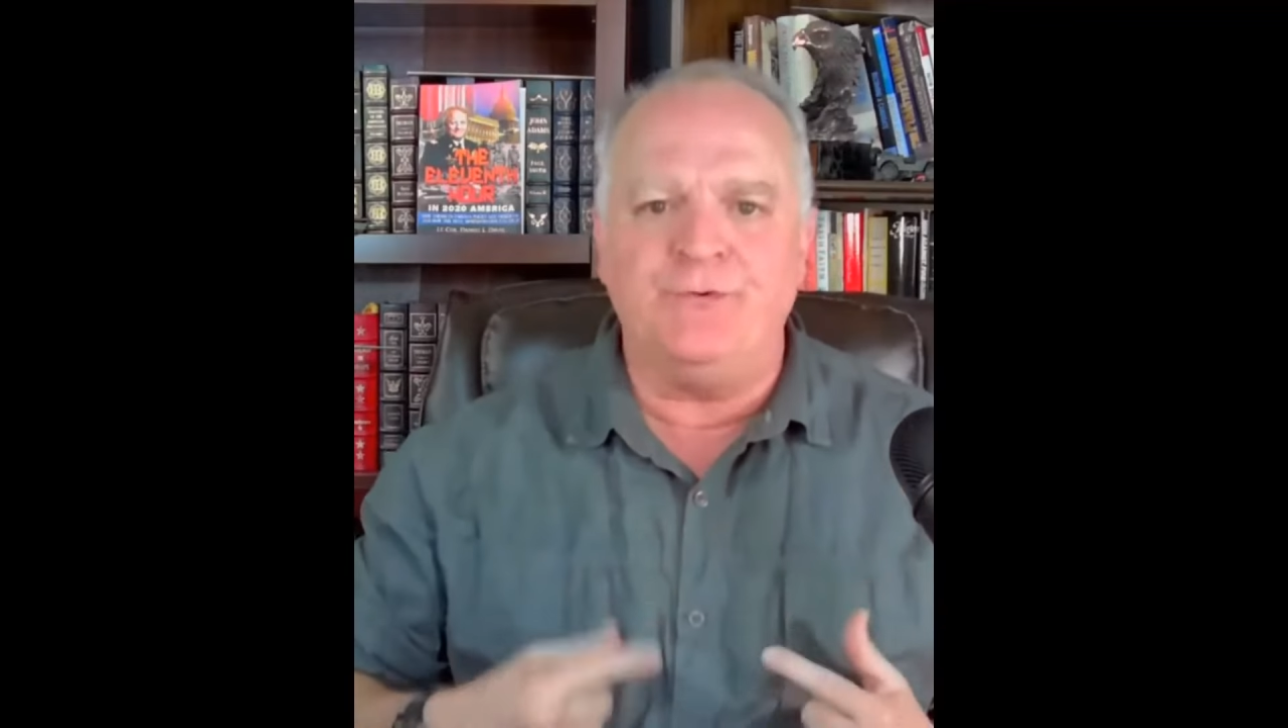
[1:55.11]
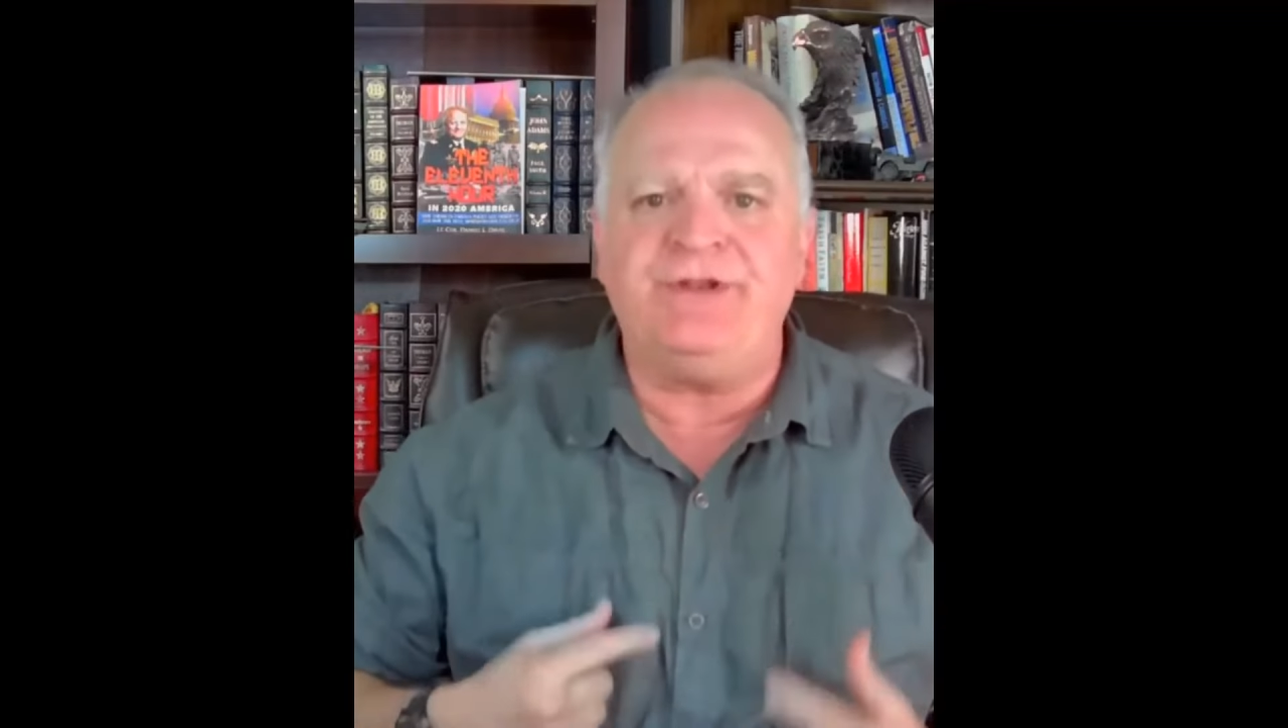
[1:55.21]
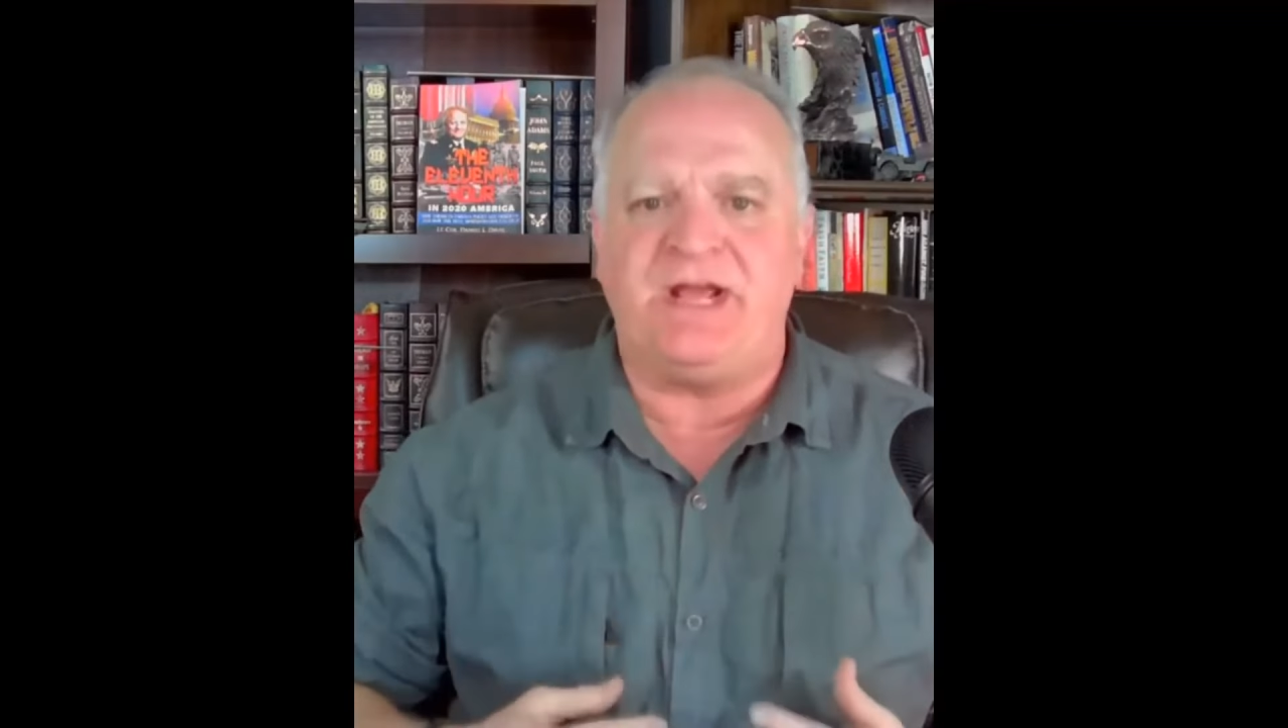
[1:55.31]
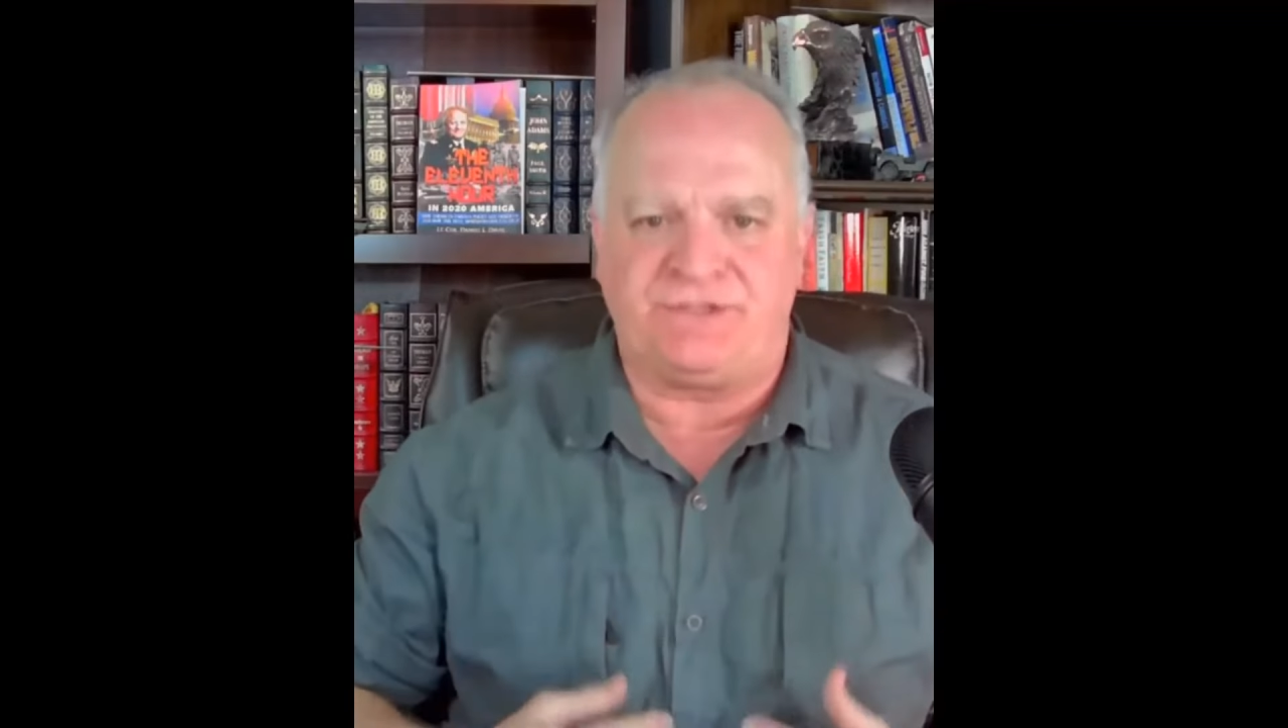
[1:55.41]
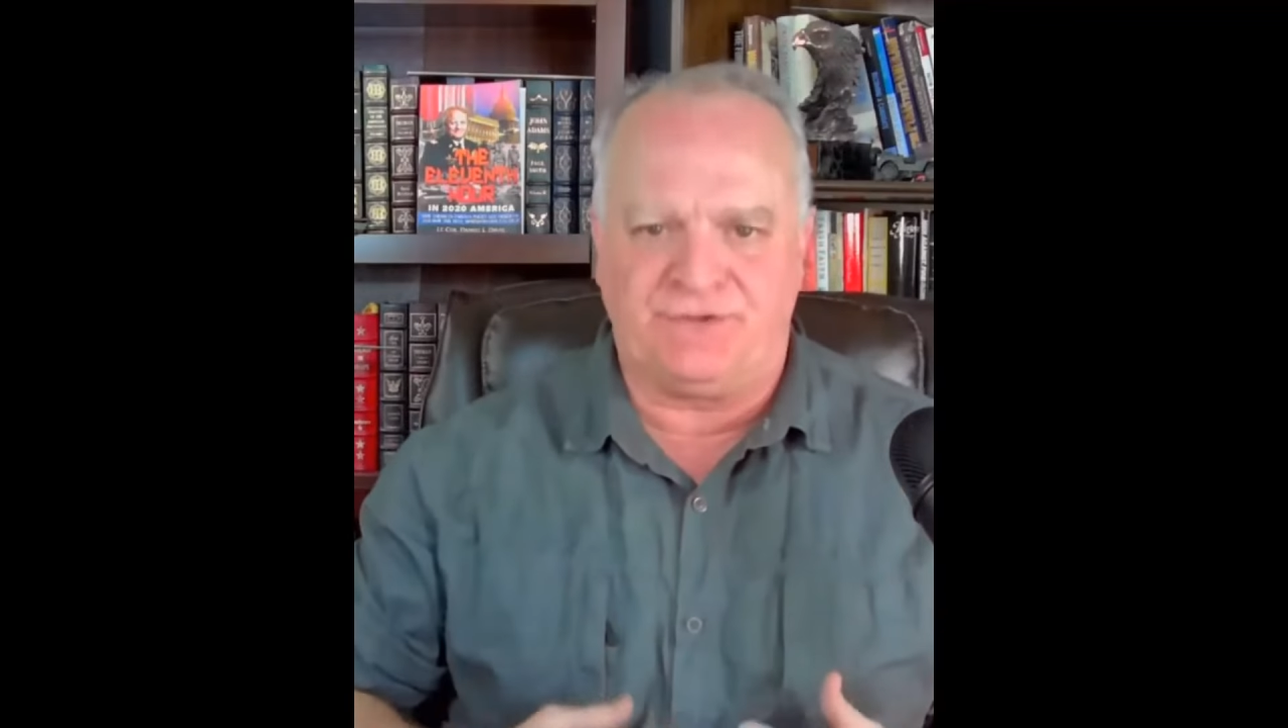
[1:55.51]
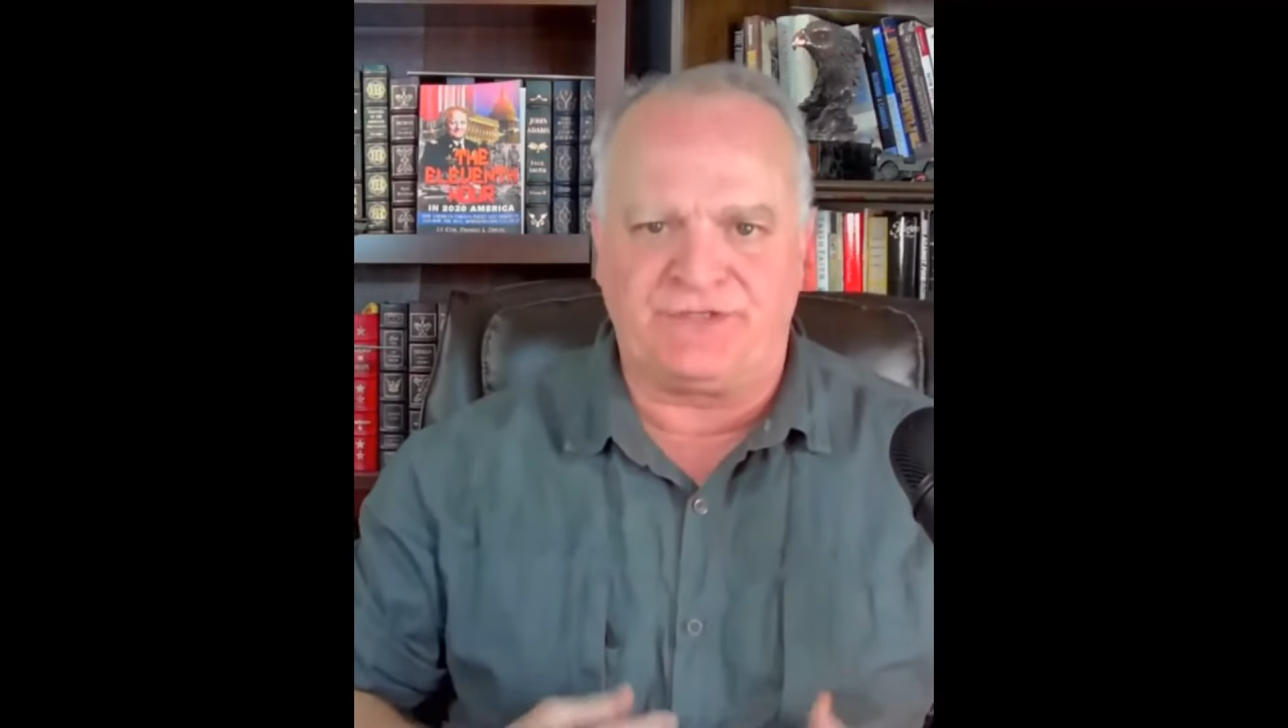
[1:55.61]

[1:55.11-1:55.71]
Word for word: national